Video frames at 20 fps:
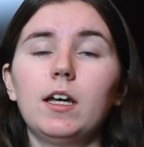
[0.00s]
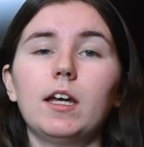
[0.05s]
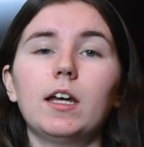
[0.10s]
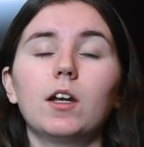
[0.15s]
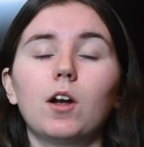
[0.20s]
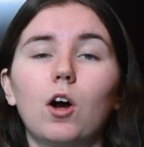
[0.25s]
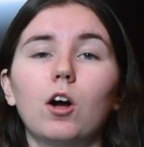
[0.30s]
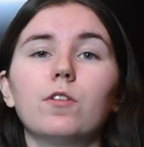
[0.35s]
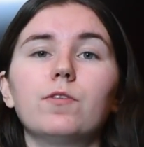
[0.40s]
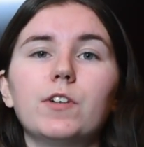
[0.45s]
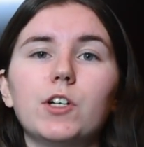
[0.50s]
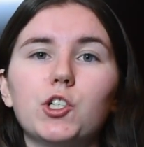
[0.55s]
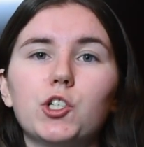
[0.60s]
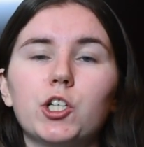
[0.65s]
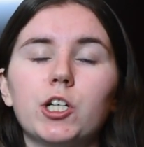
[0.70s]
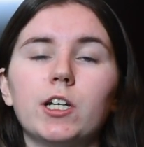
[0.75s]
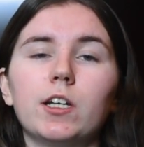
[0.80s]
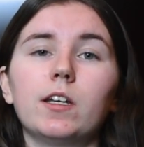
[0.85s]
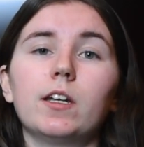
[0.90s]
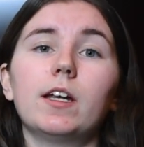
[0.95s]
in our
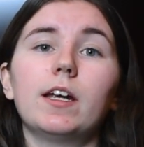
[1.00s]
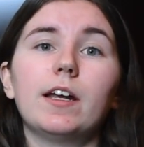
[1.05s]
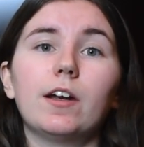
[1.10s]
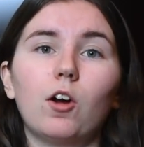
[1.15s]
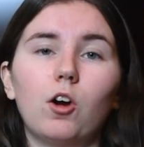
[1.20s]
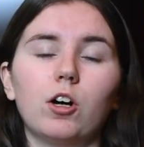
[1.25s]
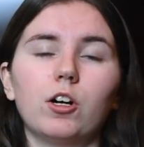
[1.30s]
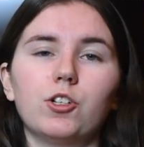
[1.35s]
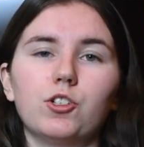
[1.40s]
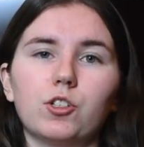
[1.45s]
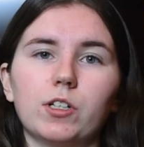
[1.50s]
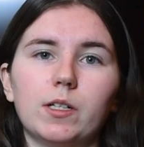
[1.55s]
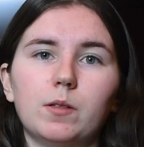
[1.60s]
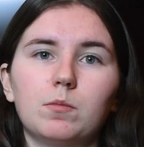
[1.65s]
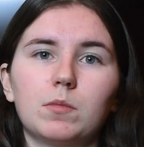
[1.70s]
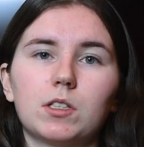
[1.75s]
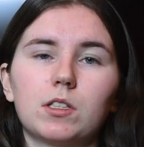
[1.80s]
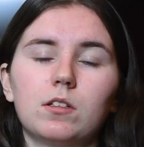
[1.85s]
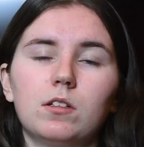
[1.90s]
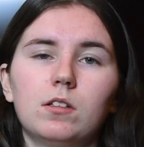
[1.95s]
vision, in our
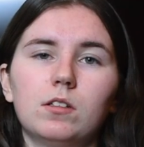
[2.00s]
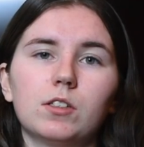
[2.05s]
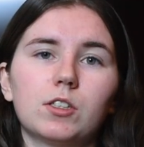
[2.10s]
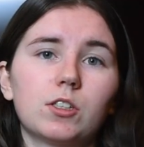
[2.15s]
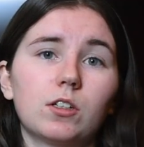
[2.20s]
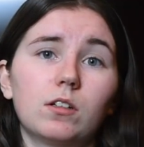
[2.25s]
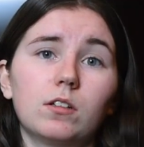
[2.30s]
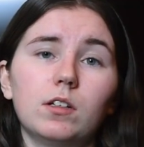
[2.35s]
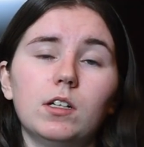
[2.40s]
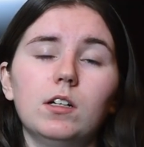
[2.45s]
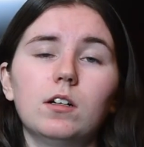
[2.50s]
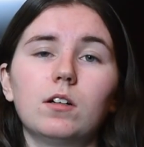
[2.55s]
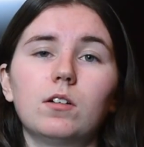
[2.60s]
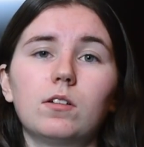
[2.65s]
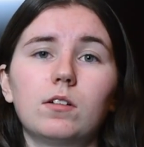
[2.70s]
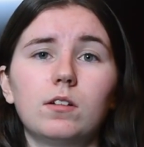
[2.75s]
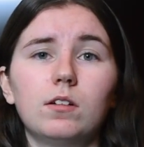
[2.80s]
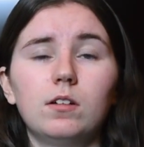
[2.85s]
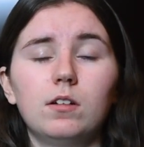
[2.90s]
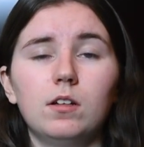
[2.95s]
dreams. So, you know,
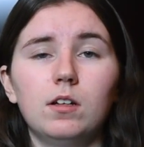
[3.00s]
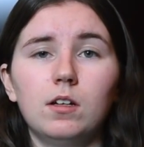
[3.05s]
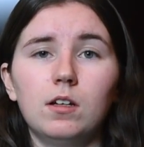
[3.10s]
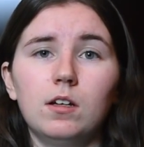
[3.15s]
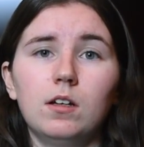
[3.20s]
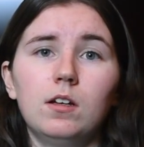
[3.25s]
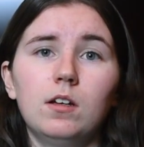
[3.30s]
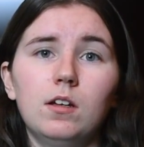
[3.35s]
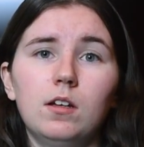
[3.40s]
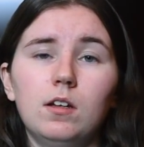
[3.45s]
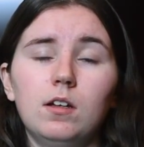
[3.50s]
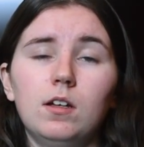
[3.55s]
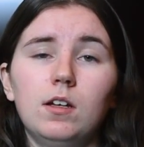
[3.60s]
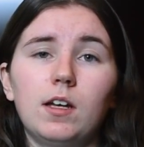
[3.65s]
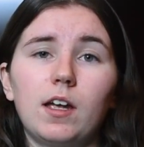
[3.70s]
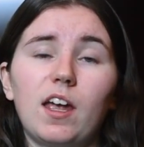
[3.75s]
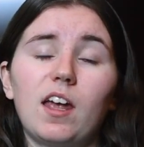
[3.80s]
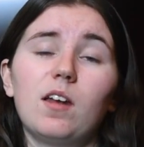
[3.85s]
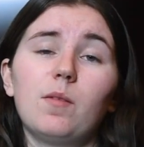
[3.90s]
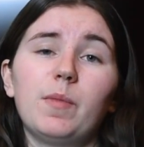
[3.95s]

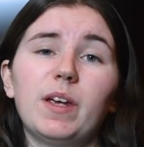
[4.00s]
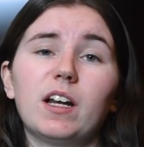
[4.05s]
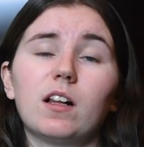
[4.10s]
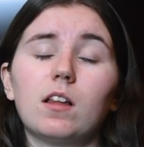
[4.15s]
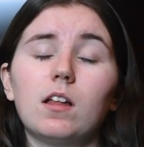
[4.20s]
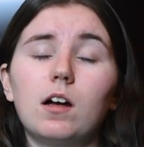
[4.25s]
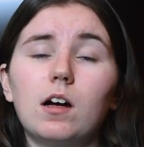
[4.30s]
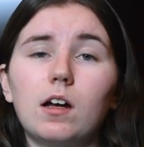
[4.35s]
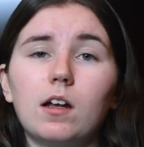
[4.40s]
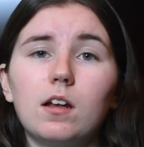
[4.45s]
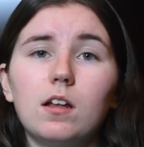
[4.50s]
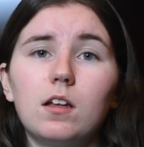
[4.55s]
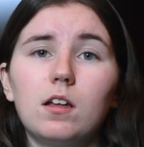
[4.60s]
it'd mean a lot.